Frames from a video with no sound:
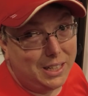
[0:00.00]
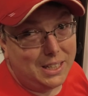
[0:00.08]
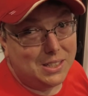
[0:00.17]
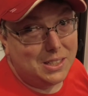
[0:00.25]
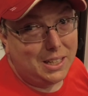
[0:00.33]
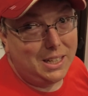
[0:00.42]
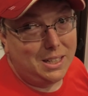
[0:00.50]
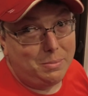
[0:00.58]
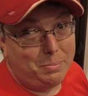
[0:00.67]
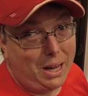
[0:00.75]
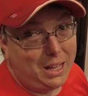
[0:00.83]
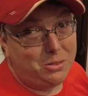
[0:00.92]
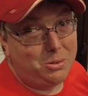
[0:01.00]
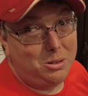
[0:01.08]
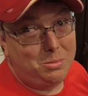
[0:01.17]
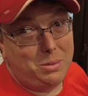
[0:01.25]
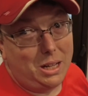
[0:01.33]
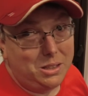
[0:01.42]
test in the
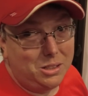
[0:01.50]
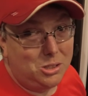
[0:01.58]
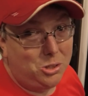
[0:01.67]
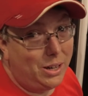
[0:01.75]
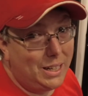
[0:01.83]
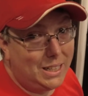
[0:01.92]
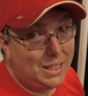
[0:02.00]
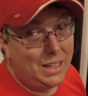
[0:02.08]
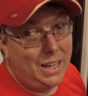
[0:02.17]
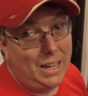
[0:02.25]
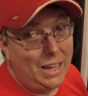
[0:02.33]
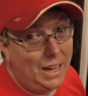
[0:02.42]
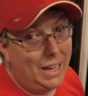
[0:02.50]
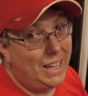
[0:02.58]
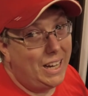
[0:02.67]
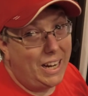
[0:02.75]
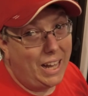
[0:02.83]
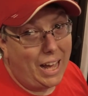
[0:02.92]
bathroom on the toilet and
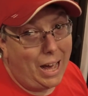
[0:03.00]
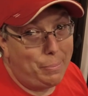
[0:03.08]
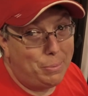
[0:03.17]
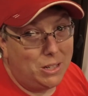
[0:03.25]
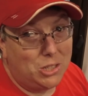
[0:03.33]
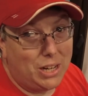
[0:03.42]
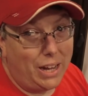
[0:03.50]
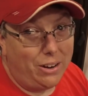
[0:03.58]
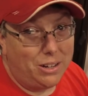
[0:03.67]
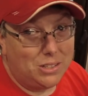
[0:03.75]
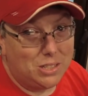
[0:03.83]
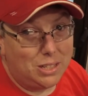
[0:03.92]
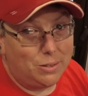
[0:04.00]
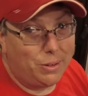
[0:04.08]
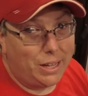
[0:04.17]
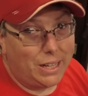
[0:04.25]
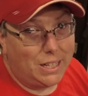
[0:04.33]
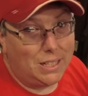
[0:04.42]
then hop in the shower to see
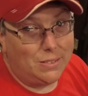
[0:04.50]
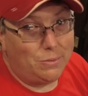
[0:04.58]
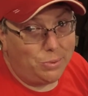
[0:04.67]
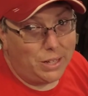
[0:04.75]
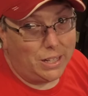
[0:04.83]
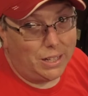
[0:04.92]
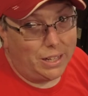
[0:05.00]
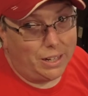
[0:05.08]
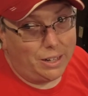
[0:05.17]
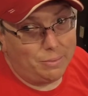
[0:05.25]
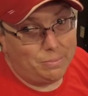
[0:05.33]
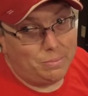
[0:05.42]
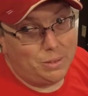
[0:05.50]
if I can fit in there.